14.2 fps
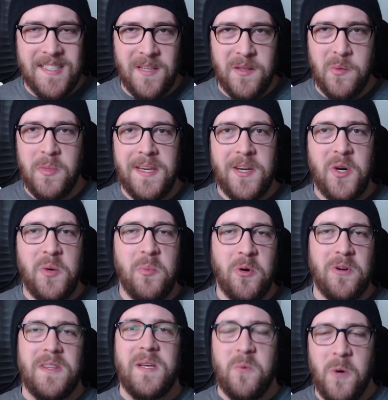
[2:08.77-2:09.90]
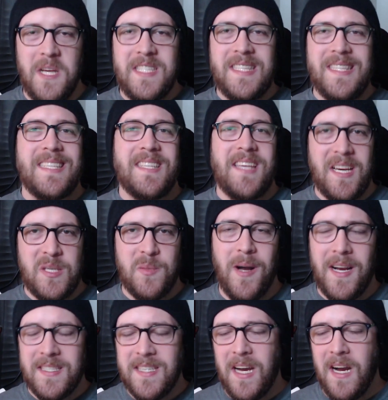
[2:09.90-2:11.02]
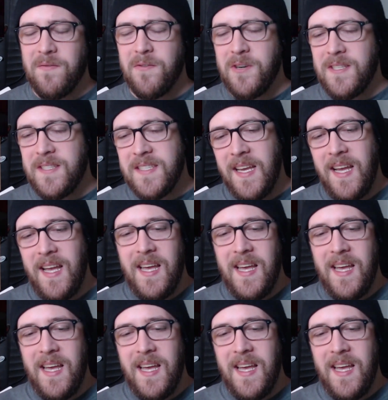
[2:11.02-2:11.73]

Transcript: on the bingo board that was this Xbox conference.